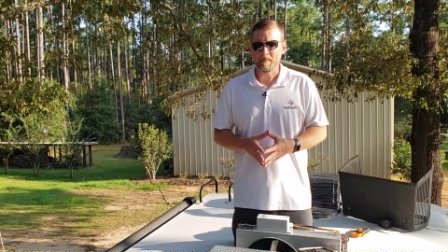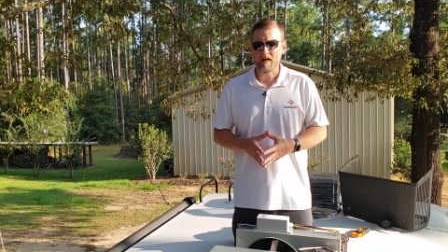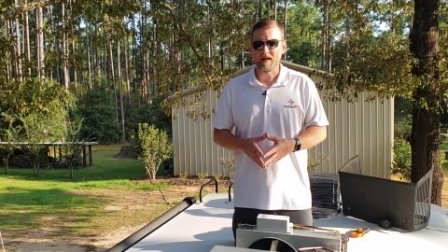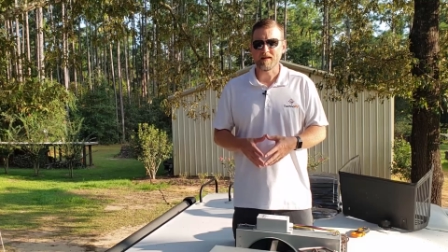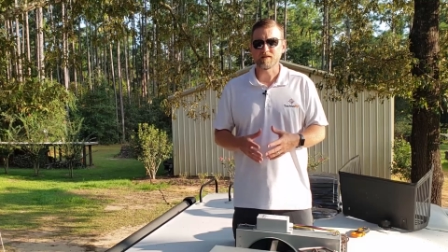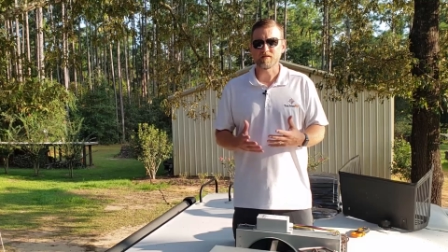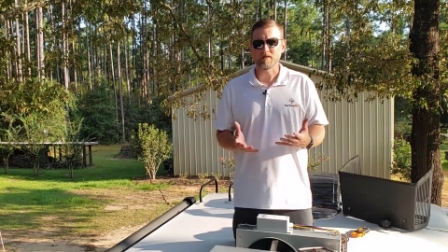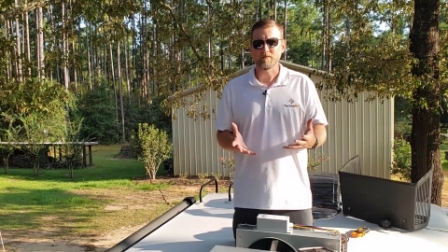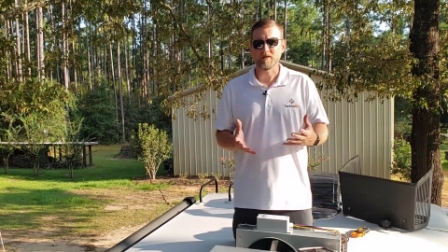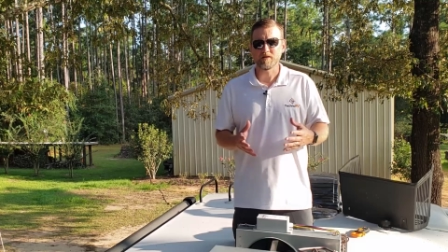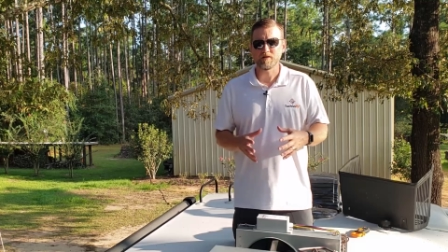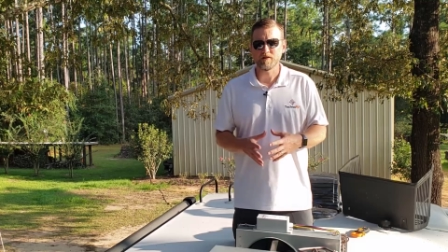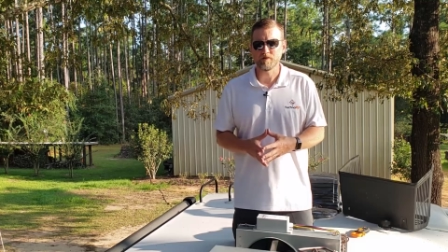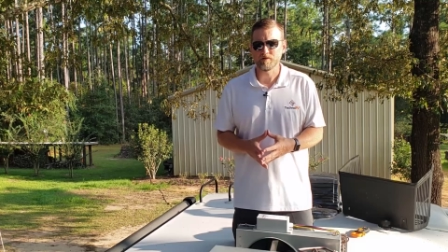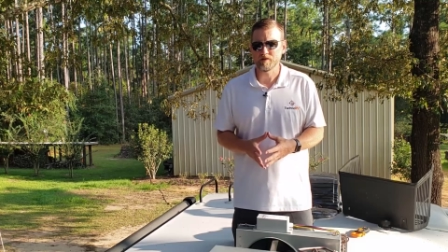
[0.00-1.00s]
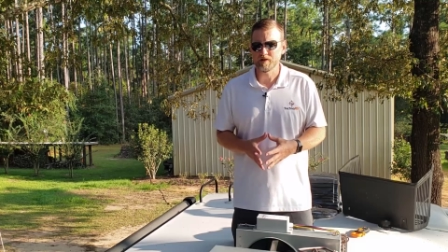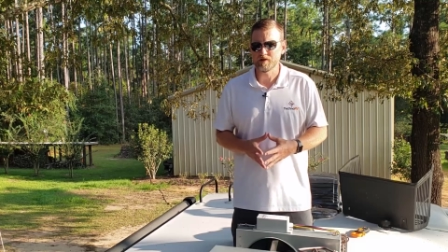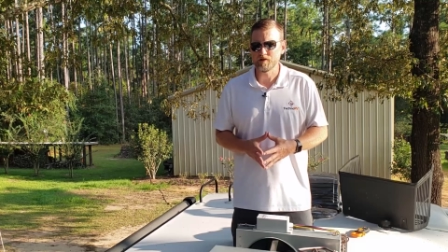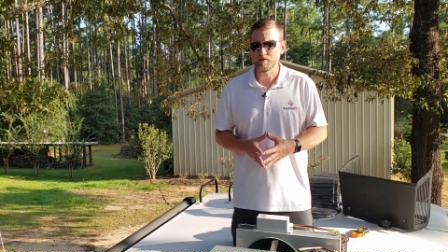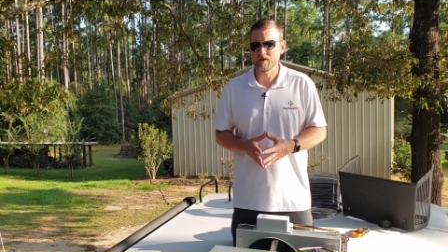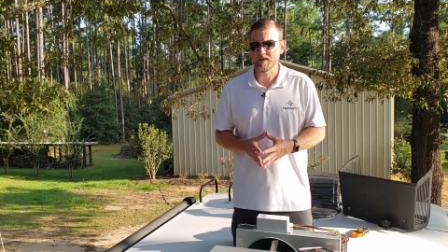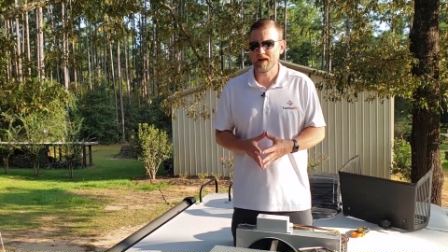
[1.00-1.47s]
and some issues
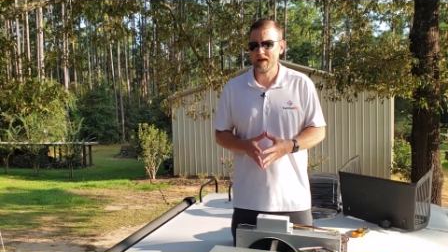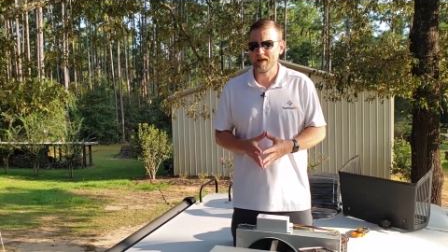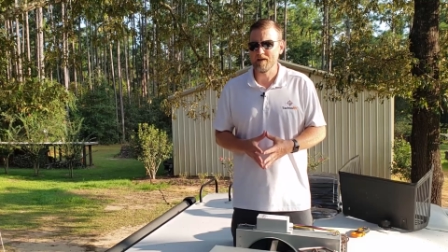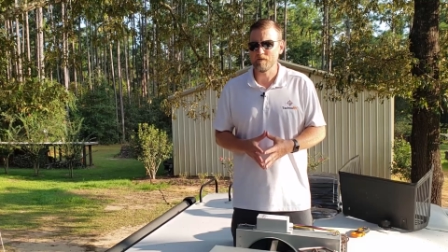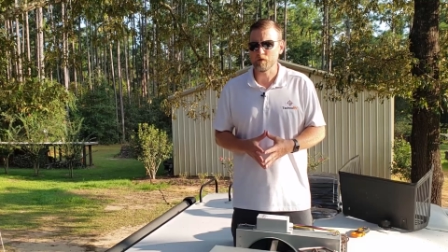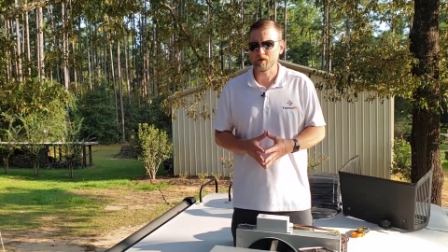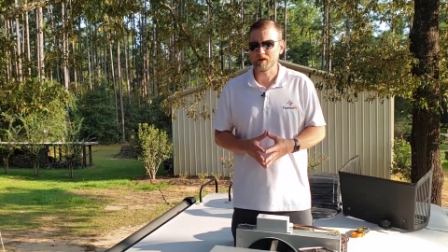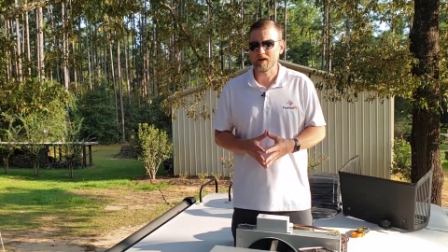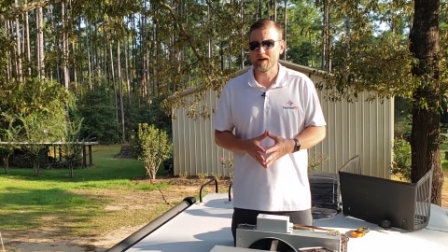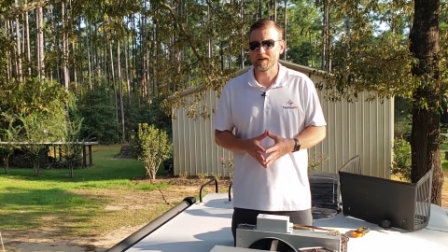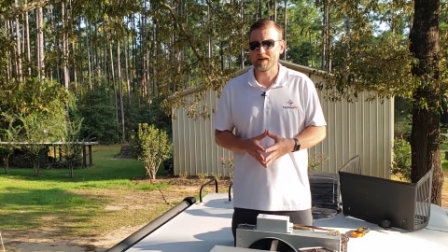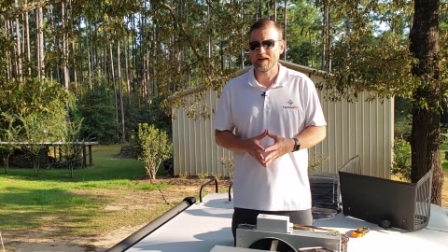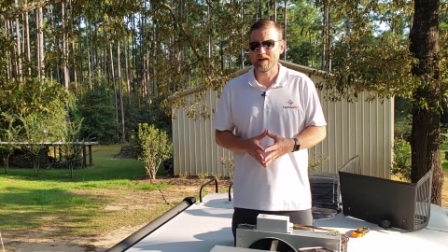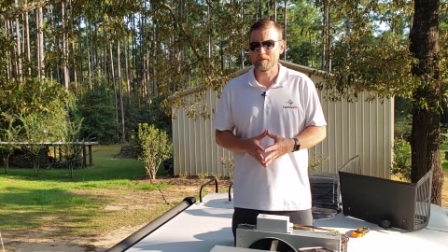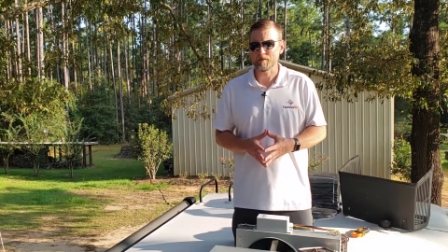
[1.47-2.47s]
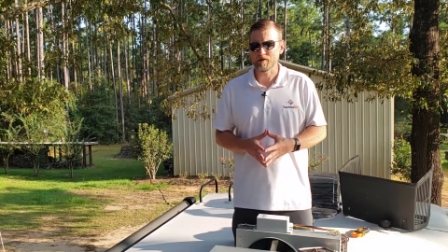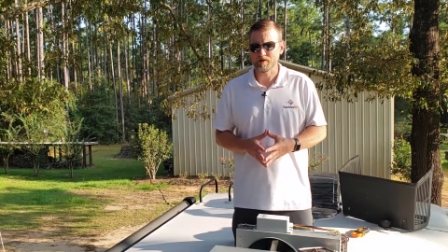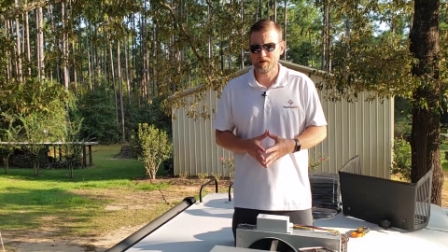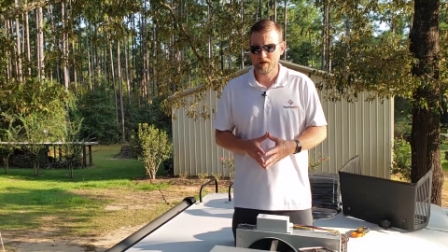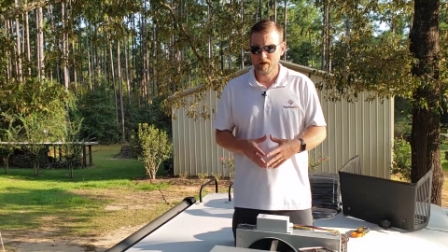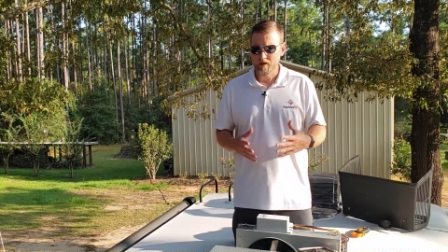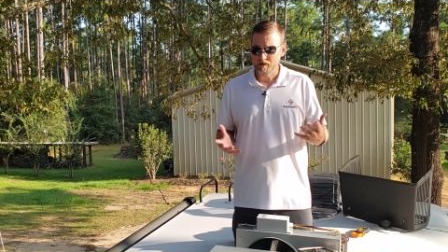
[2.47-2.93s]
that you can have with that
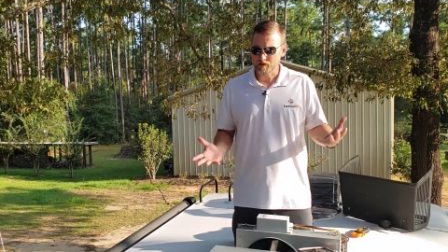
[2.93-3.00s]
amperage.